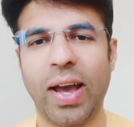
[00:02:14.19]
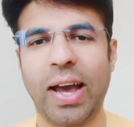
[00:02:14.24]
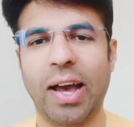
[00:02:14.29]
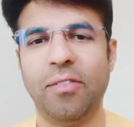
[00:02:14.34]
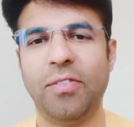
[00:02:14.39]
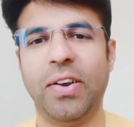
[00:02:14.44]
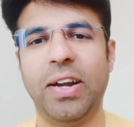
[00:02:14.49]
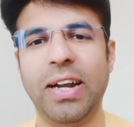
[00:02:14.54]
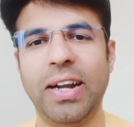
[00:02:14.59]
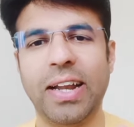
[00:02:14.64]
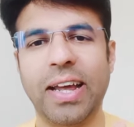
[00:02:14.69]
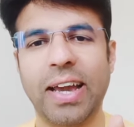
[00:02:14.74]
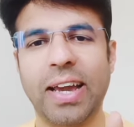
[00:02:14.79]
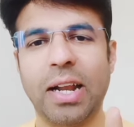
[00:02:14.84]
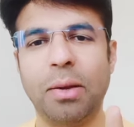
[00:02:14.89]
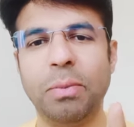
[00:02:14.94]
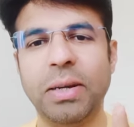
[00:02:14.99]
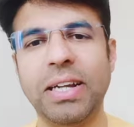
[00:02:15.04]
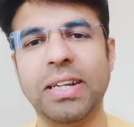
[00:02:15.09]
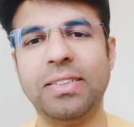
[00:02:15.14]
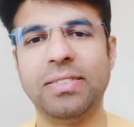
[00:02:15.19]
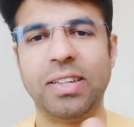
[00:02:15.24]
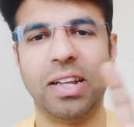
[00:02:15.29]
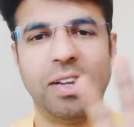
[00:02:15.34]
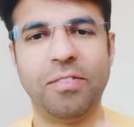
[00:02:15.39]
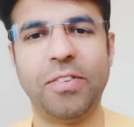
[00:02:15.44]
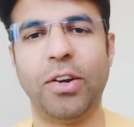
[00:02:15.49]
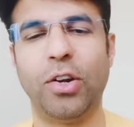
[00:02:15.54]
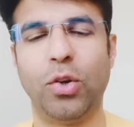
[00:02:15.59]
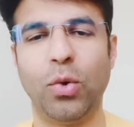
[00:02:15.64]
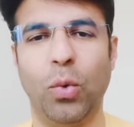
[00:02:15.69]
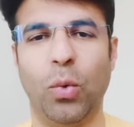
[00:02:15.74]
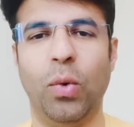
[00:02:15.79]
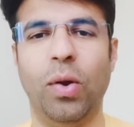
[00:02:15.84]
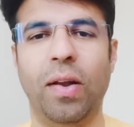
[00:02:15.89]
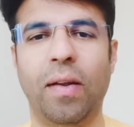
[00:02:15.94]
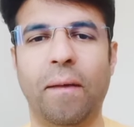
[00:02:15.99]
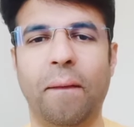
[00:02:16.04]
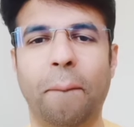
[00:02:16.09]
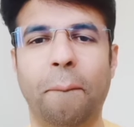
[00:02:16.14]
Affinity diagram itself a
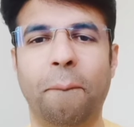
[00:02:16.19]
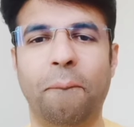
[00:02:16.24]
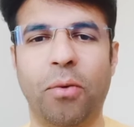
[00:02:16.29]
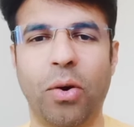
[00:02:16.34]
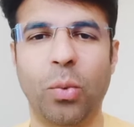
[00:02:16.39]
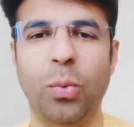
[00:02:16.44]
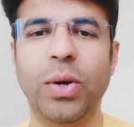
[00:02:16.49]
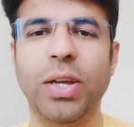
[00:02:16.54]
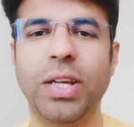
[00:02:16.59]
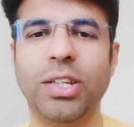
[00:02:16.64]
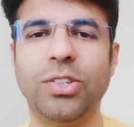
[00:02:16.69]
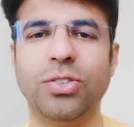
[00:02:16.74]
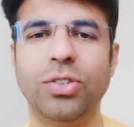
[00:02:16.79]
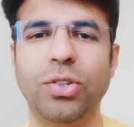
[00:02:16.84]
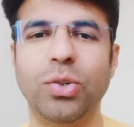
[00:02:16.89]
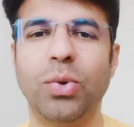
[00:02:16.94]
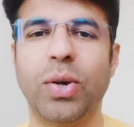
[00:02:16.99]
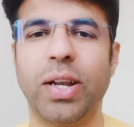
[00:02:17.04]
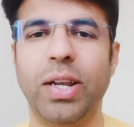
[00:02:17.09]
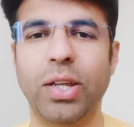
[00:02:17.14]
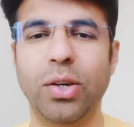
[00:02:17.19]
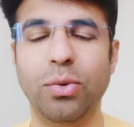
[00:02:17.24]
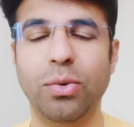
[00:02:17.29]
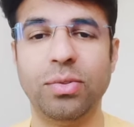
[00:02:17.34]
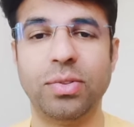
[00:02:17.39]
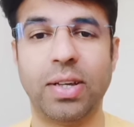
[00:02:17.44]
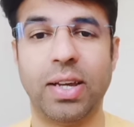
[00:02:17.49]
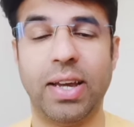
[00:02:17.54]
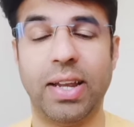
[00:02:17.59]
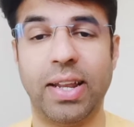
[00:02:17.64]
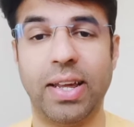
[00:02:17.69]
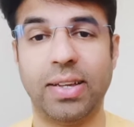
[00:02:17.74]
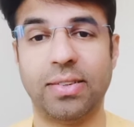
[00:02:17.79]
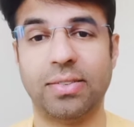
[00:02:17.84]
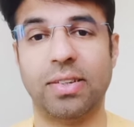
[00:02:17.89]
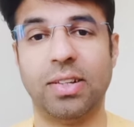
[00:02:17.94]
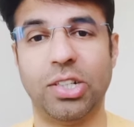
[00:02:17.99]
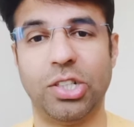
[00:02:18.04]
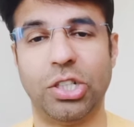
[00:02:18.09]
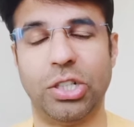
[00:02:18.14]
tool for which you can use an
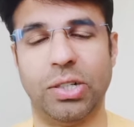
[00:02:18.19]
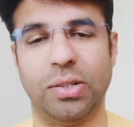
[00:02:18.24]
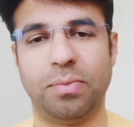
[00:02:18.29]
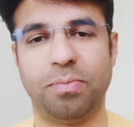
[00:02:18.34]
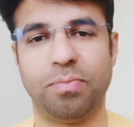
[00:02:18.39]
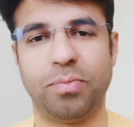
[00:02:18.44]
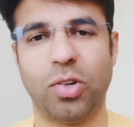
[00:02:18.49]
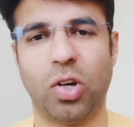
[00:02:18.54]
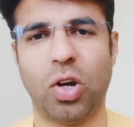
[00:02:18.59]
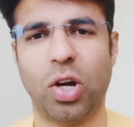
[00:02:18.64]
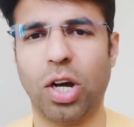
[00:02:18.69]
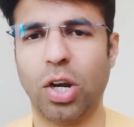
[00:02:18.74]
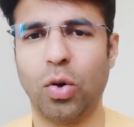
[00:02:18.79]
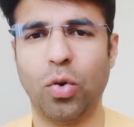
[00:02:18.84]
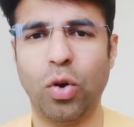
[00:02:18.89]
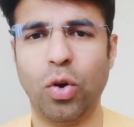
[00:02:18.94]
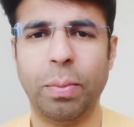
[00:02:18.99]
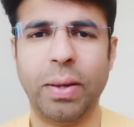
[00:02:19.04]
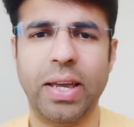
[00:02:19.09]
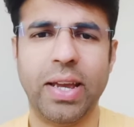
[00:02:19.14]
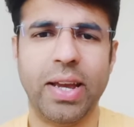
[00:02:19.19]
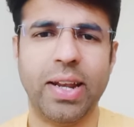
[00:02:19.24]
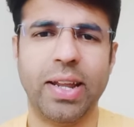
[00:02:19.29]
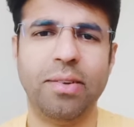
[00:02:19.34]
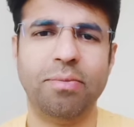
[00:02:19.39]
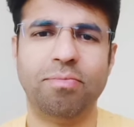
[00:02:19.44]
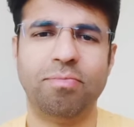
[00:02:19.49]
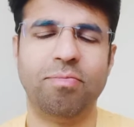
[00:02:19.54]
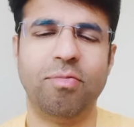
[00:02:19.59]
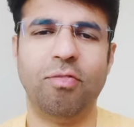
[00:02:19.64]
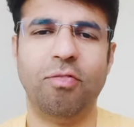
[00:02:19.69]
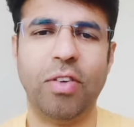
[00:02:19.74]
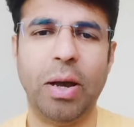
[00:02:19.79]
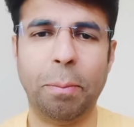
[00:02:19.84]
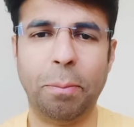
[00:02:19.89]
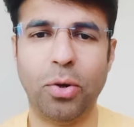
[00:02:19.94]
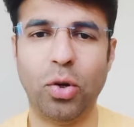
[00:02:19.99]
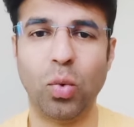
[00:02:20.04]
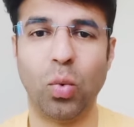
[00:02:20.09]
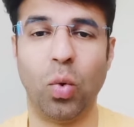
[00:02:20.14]
Excel sheet or could be any
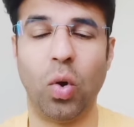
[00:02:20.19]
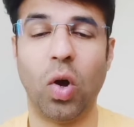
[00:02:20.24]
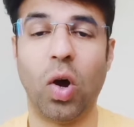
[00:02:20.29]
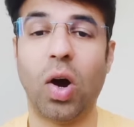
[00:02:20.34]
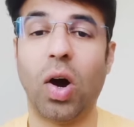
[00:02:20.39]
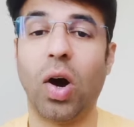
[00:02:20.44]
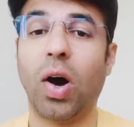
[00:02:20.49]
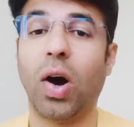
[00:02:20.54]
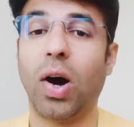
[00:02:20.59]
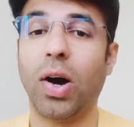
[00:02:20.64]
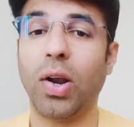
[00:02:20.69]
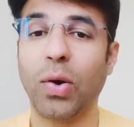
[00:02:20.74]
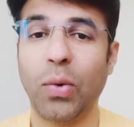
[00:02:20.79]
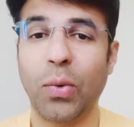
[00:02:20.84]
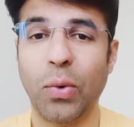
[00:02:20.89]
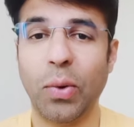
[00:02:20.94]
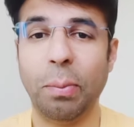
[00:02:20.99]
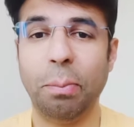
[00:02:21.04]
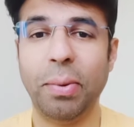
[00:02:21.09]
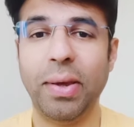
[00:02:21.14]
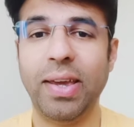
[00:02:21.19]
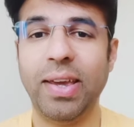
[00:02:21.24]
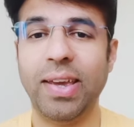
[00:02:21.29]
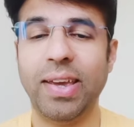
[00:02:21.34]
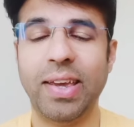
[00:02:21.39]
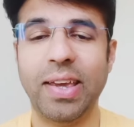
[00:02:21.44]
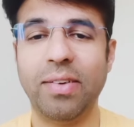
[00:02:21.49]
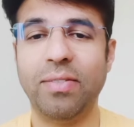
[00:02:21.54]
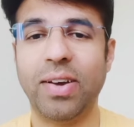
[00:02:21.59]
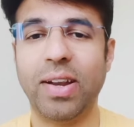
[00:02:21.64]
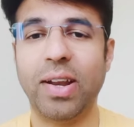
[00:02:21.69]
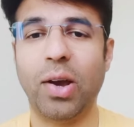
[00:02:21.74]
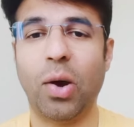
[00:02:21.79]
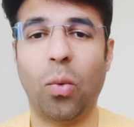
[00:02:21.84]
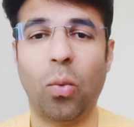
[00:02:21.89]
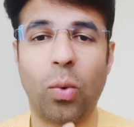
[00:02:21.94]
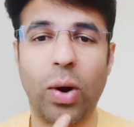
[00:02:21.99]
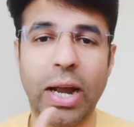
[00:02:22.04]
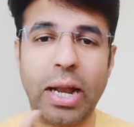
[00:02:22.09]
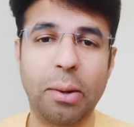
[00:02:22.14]
web tool or could be even a
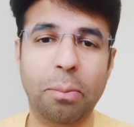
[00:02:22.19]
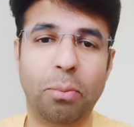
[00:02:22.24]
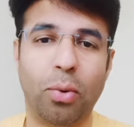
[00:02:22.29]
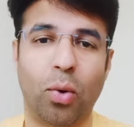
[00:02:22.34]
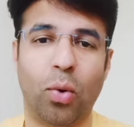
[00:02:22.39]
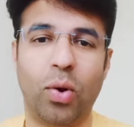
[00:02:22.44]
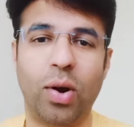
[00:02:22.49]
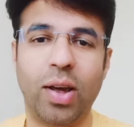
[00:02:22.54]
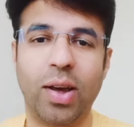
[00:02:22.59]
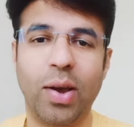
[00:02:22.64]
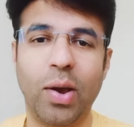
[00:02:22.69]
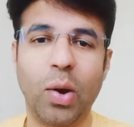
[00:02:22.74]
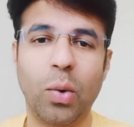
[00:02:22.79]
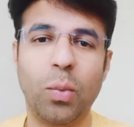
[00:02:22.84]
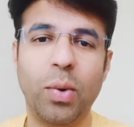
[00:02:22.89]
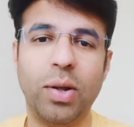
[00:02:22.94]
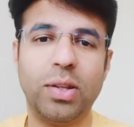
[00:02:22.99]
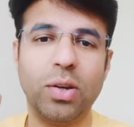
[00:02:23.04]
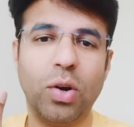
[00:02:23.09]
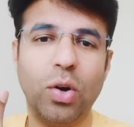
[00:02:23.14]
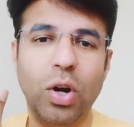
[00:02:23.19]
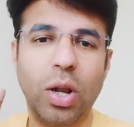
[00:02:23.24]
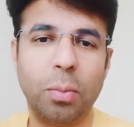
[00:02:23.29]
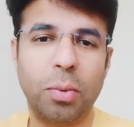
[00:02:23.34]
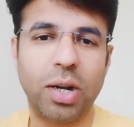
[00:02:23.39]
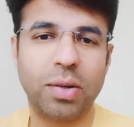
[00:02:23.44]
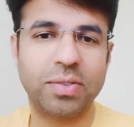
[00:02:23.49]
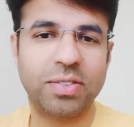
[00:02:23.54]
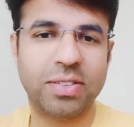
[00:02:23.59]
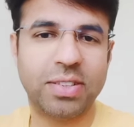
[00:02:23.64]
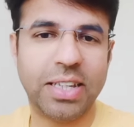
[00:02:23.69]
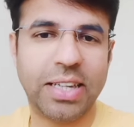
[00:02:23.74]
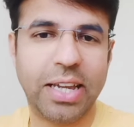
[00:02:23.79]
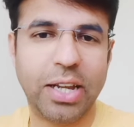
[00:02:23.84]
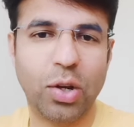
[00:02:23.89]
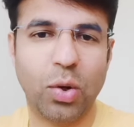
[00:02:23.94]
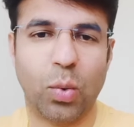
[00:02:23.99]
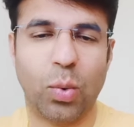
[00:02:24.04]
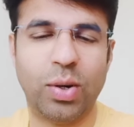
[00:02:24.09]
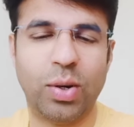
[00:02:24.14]
whiteboard with a good amount of
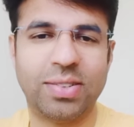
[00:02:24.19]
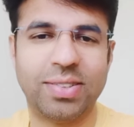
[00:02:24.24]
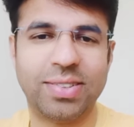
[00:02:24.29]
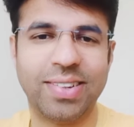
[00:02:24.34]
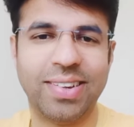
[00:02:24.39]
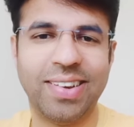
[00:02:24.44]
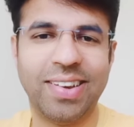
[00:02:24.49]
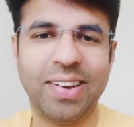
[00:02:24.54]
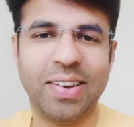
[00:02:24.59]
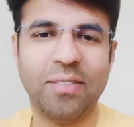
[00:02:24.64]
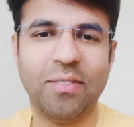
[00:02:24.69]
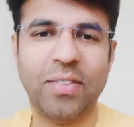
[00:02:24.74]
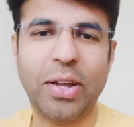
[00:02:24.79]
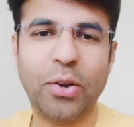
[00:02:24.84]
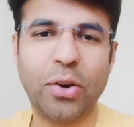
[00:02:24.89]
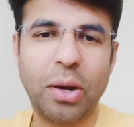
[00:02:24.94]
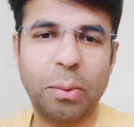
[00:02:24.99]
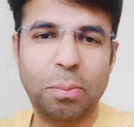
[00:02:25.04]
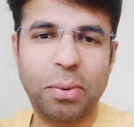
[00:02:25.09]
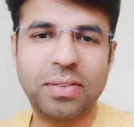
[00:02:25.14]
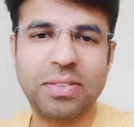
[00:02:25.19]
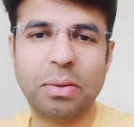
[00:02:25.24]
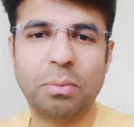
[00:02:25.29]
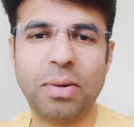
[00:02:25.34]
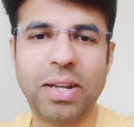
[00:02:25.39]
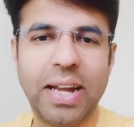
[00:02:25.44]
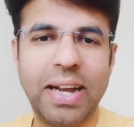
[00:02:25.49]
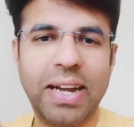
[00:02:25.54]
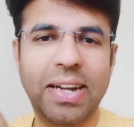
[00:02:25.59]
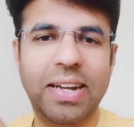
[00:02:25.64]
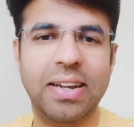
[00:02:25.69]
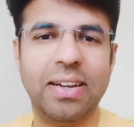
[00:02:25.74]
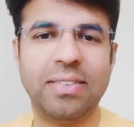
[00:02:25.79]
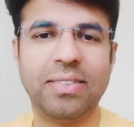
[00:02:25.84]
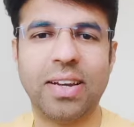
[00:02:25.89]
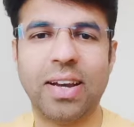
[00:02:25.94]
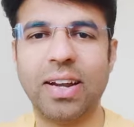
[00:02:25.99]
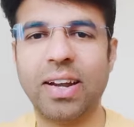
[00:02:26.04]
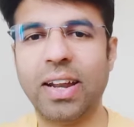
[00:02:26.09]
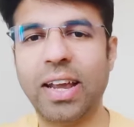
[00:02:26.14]
sticky notes where you can put some
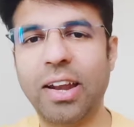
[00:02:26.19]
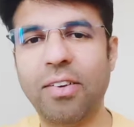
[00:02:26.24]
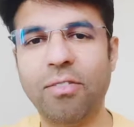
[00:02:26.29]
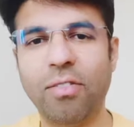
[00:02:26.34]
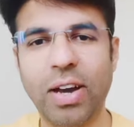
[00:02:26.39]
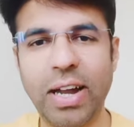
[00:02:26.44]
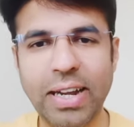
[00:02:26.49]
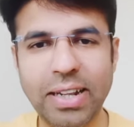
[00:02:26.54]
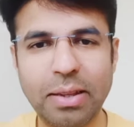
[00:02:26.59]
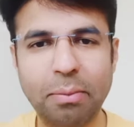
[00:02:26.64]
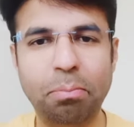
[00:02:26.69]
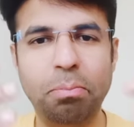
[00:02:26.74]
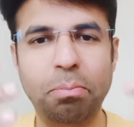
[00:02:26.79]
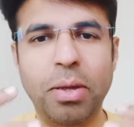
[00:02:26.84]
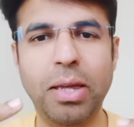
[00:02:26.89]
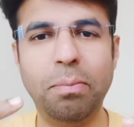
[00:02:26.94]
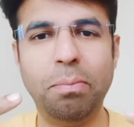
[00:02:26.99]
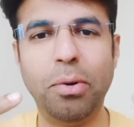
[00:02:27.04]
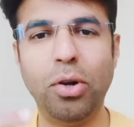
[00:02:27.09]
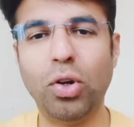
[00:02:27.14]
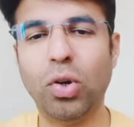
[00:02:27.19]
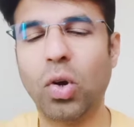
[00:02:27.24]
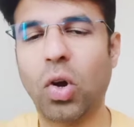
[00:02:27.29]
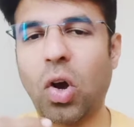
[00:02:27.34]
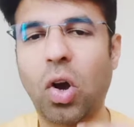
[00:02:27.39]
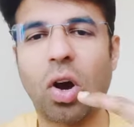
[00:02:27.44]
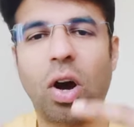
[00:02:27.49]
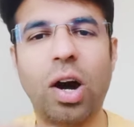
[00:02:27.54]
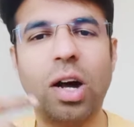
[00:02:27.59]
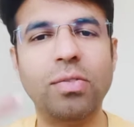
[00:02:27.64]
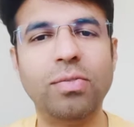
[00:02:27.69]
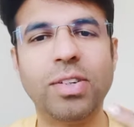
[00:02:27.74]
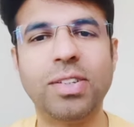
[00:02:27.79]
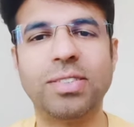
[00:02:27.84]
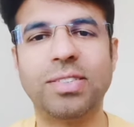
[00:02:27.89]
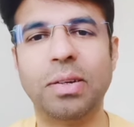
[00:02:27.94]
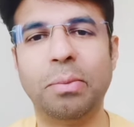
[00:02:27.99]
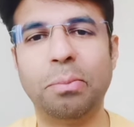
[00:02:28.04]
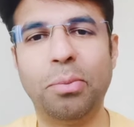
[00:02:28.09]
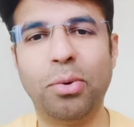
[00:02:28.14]
titles and invite the people to
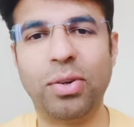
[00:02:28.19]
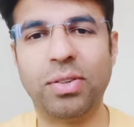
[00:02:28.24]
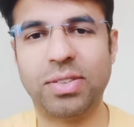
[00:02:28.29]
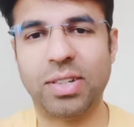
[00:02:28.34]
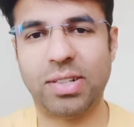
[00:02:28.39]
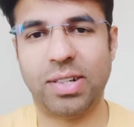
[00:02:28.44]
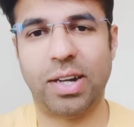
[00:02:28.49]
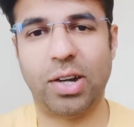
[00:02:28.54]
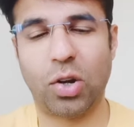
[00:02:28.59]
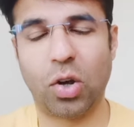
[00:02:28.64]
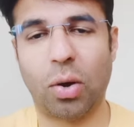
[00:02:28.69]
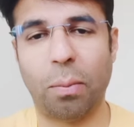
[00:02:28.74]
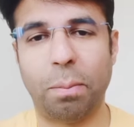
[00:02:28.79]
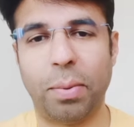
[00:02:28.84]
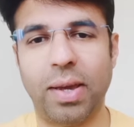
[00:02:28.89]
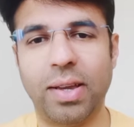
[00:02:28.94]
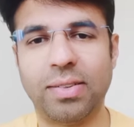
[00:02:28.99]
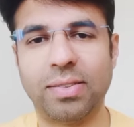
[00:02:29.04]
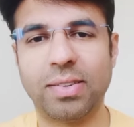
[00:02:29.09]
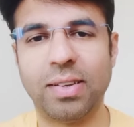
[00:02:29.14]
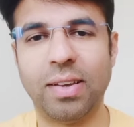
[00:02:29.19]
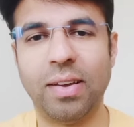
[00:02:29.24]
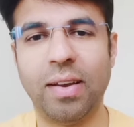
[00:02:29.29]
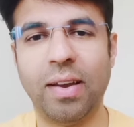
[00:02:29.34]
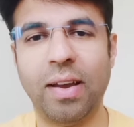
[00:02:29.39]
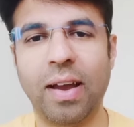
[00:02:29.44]
converse about certain topics